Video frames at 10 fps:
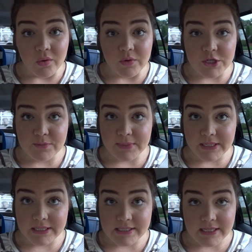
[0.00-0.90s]
which
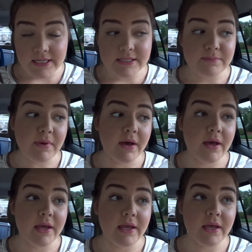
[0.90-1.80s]
means it is
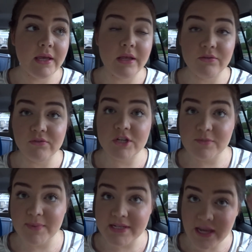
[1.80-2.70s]
my
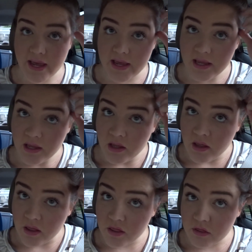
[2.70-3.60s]
enrichment day,
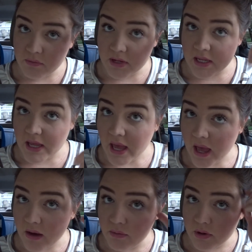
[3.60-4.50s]

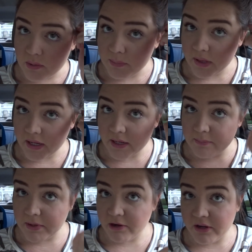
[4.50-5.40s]
3-hour planning
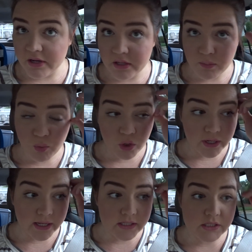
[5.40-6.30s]
period in the
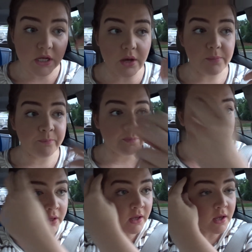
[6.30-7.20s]
morning. So
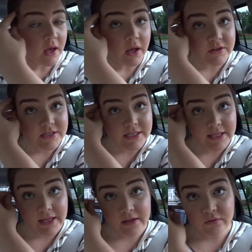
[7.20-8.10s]
I just see
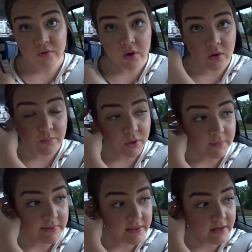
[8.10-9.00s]
the kids for
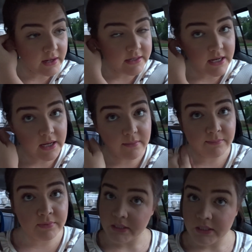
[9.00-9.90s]
homeroom and then I take
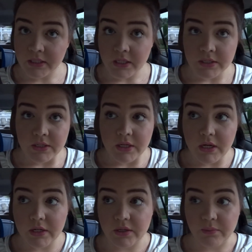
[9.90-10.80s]
them
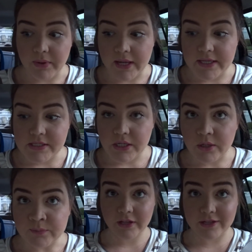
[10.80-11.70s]
on their way.
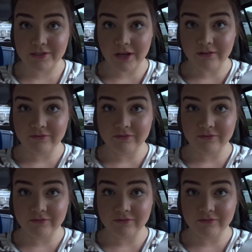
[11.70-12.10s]
So let's go.